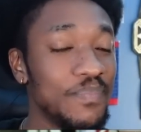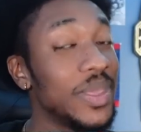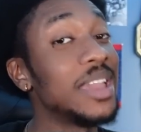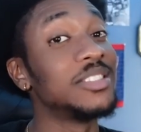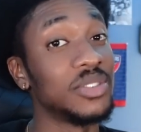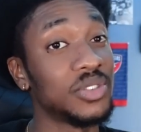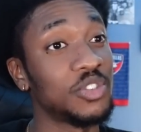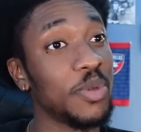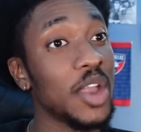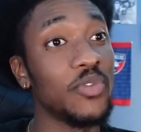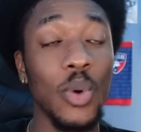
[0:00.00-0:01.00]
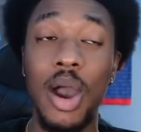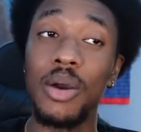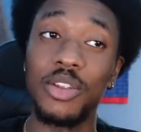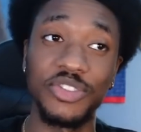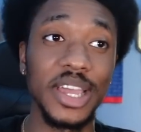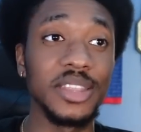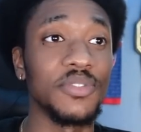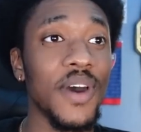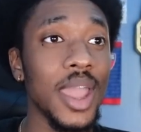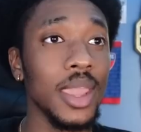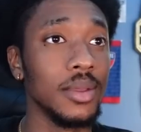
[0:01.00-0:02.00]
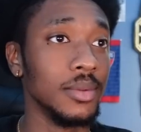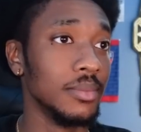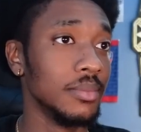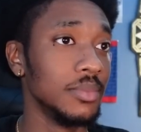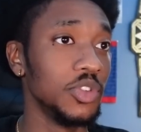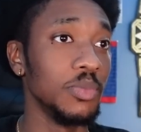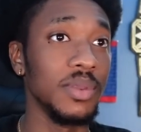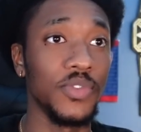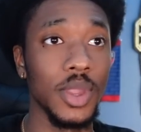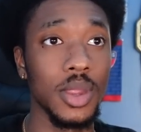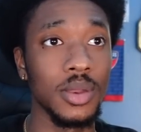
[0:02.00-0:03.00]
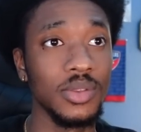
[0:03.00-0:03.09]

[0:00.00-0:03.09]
That's disrespectful. I would have tried to fight, to be fair.